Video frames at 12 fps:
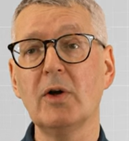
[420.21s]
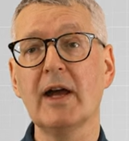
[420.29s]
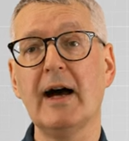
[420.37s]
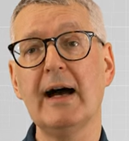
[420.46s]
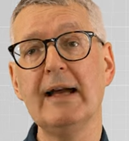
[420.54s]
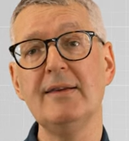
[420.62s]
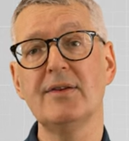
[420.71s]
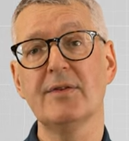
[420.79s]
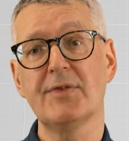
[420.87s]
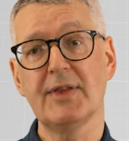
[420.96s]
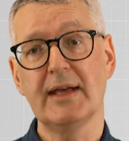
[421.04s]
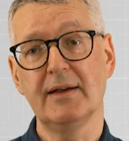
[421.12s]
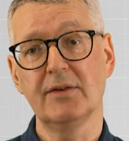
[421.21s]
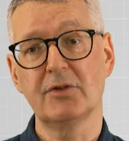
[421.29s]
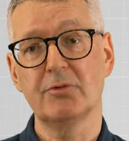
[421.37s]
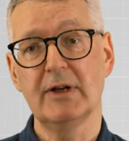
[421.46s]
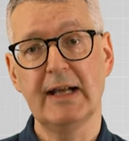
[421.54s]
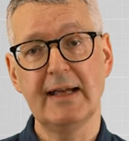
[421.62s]
kinds of things
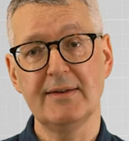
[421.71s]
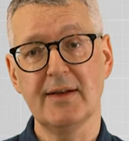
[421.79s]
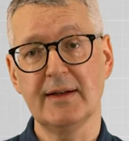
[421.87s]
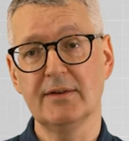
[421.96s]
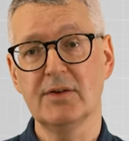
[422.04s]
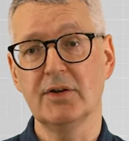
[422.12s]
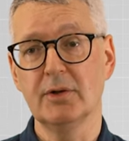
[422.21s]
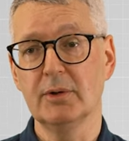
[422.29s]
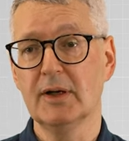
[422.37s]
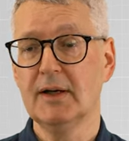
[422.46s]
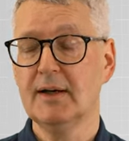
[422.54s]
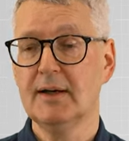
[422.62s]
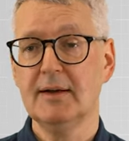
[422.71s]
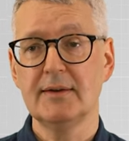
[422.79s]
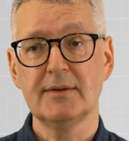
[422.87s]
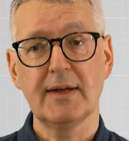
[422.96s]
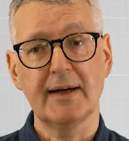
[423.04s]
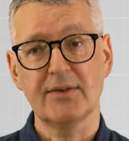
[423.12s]
relating to
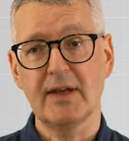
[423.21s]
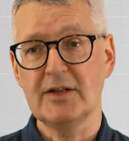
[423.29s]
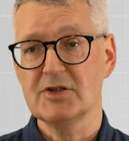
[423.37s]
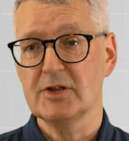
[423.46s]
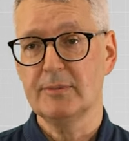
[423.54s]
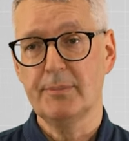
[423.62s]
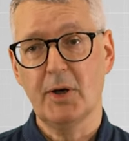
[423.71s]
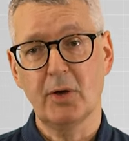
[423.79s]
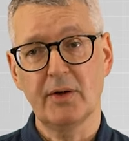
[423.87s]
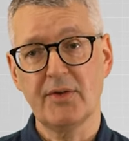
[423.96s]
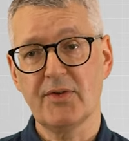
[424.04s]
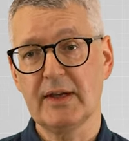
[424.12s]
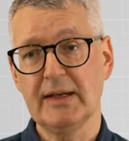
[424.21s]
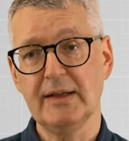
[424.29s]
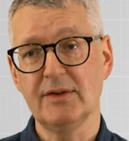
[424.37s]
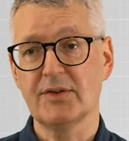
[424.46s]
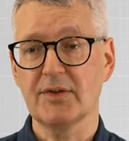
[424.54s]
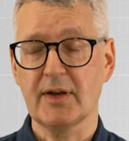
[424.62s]
taxation
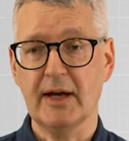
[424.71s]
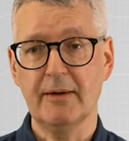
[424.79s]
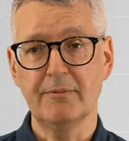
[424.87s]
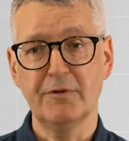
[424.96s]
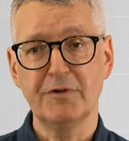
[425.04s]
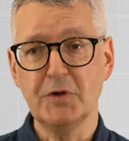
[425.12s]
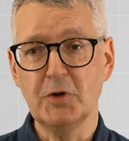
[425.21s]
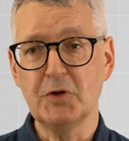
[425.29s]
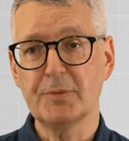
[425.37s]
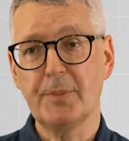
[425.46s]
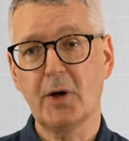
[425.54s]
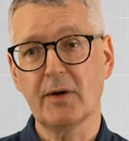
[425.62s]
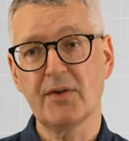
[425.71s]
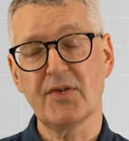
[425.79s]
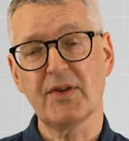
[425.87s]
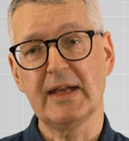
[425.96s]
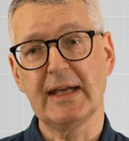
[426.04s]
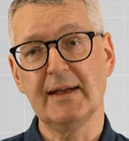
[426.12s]
policies, um, food
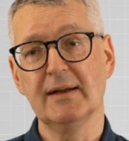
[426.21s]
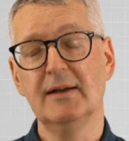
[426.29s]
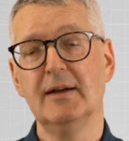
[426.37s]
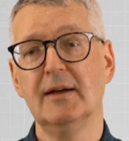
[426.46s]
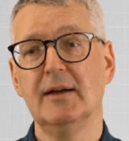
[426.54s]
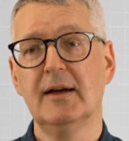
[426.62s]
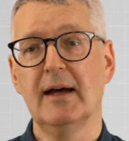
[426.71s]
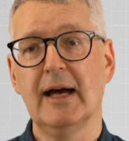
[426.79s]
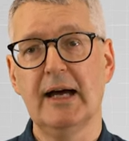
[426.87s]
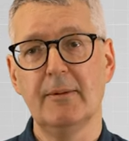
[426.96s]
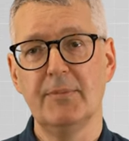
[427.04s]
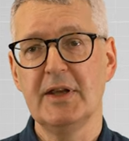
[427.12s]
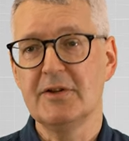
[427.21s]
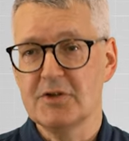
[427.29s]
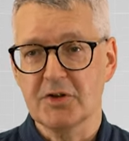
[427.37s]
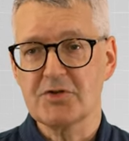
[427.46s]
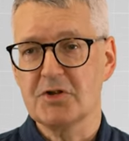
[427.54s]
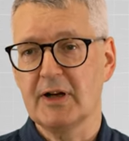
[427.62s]
policy, um, the
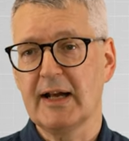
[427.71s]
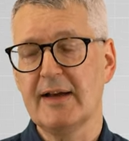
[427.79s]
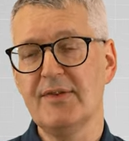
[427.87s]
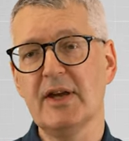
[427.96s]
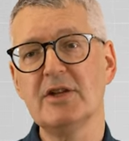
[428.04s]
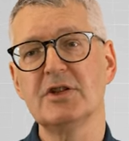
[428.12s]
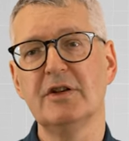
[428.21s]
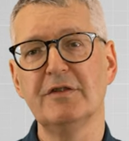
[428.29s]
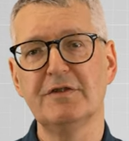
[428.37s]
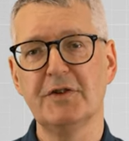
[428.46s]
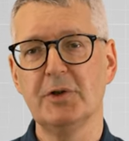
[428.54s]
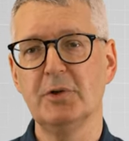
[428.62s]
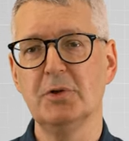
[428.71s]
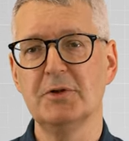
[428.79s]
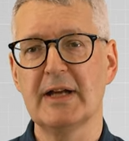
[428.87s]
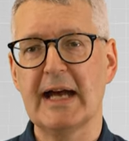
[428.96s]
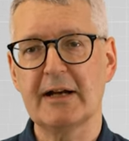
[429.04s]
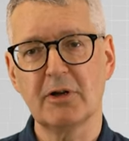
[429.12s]
industrialization of food,
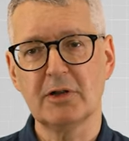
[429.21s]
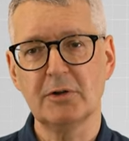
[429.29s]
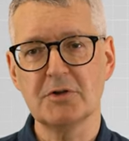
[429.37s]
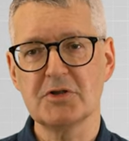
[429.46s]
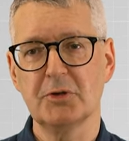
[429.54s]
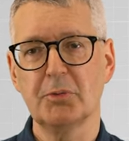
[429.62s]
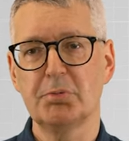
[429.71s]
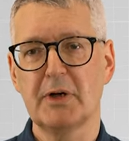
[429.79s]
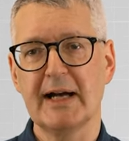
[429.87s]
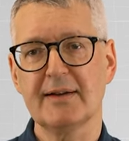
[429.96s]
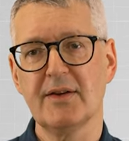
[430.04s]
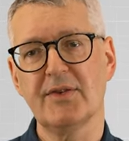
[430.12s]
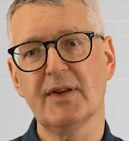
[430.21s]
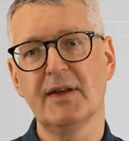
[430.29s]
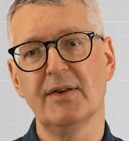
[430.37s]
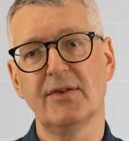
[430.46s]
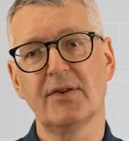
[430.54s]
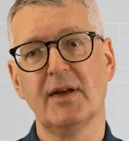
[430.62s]
agricultural
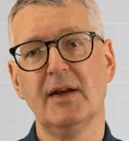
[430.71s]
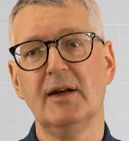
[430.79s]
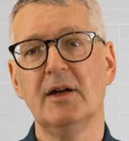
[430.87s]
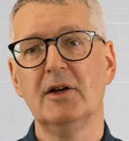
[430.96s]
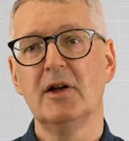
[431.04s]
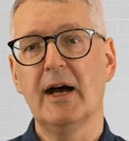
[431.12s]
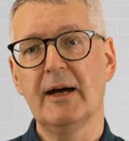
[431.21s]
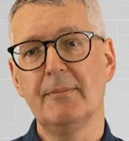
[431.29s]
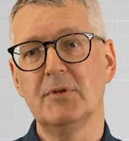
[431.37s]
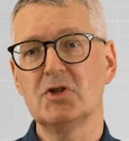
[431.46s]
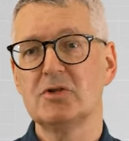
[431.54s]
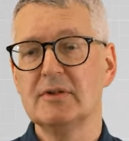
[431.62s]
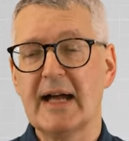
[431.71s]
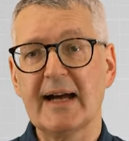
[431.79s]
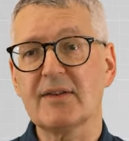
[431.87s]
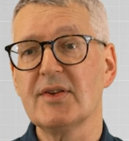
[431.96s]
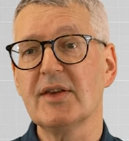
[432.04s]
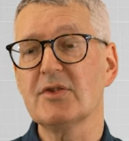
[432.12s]
practices, um,
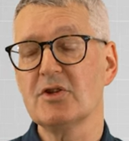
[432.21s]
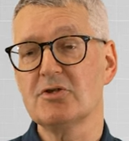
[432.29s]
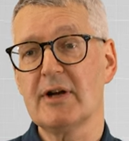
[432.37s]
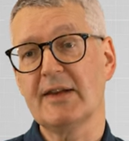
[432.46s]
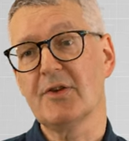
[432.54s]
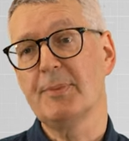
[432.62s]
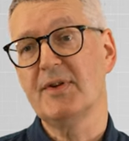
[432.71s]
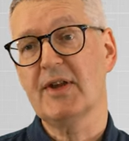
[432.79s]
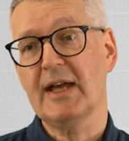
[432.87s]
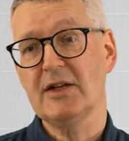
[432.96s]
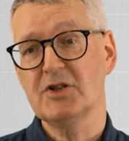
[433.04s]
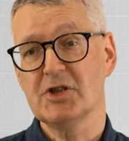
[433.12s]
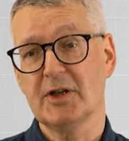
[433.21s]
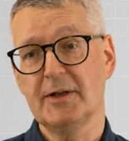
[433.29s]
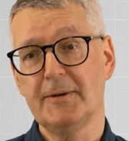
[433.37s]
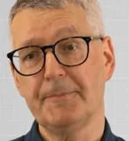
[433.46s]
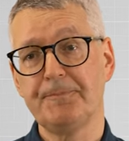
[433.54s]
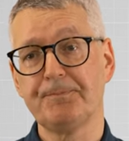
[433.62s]
access to
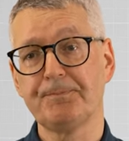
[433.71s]
transportation,